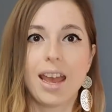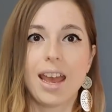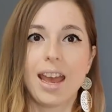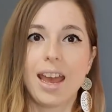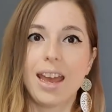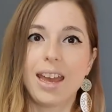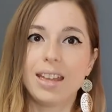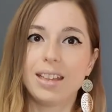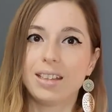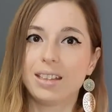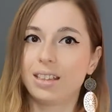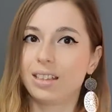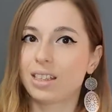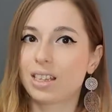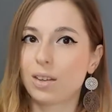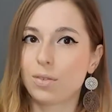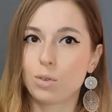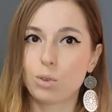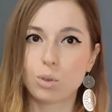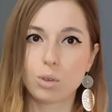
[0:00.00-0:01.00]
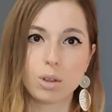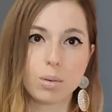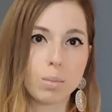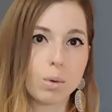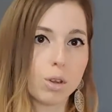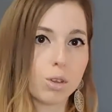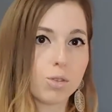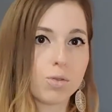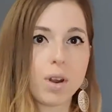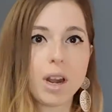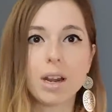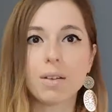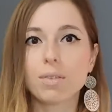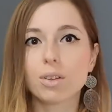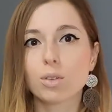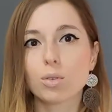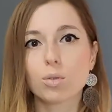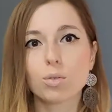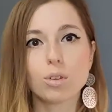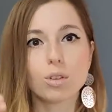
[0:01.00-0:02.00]
And it gives you the most
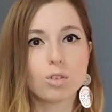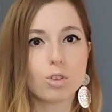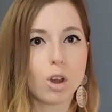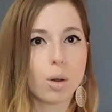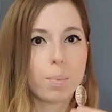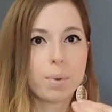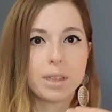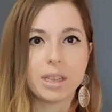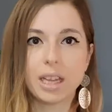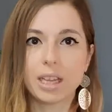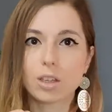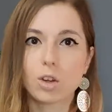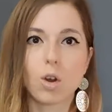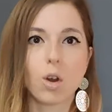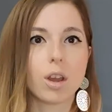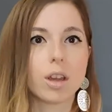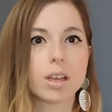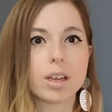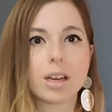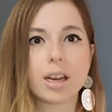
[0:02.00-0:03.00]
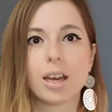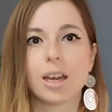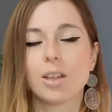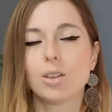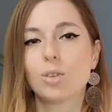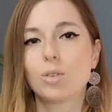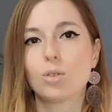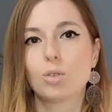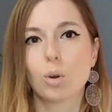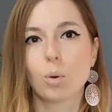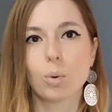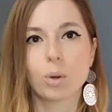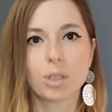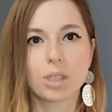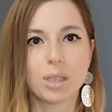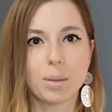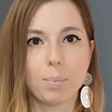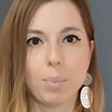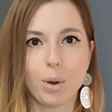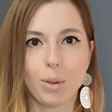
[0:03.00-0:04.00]
relevant on the top and then going towards
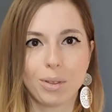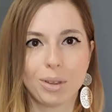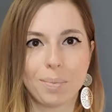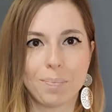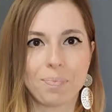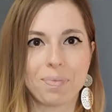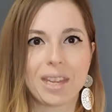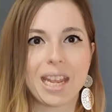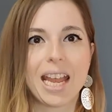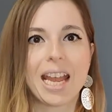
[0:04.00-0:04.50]
the bottom.